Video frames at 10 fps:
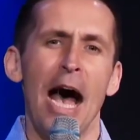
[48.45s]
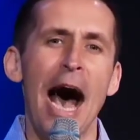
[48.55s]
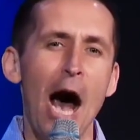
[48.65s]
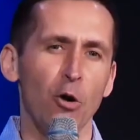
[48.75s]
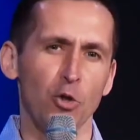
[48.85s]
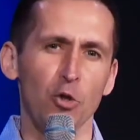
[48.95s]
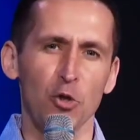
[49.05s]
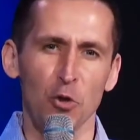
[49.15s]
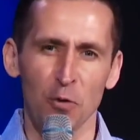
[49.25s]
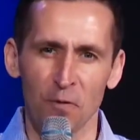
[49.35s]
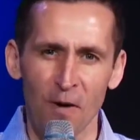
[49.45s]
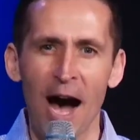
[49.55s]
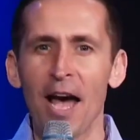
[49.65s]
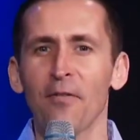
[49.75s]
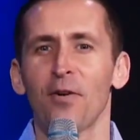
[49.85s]
How to
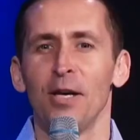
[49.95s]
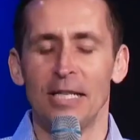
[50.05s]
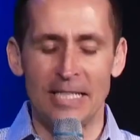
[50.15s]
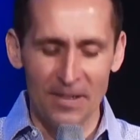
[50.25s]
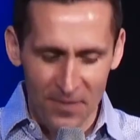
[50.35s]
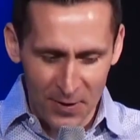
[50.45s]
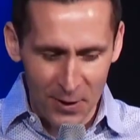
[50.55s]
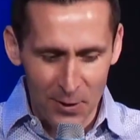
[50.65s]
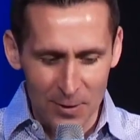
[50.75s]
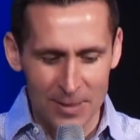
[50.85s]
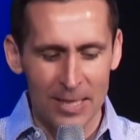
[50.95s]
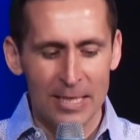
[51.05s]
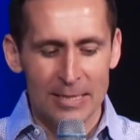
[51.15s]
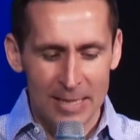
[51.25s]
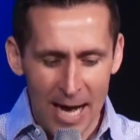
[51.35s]
Survive Difficult
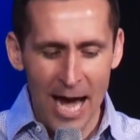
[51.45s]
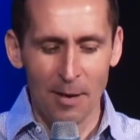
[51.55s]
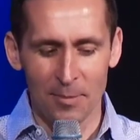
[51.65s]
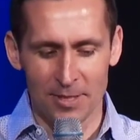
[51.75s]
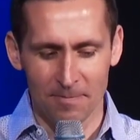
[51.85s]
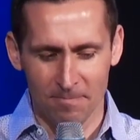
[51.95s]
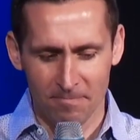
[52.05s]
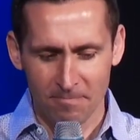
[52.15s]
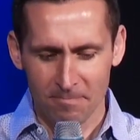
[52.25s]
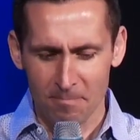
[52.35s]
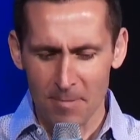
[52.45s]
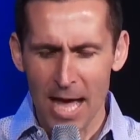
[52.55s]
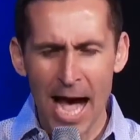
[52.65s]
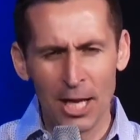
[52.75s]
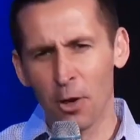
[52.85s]
Times.
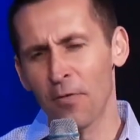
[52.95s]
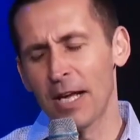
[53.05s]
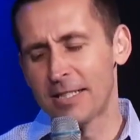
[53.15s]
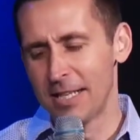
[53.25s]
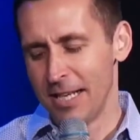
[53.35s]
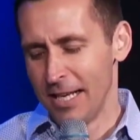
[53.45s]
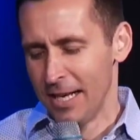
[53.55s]
I know that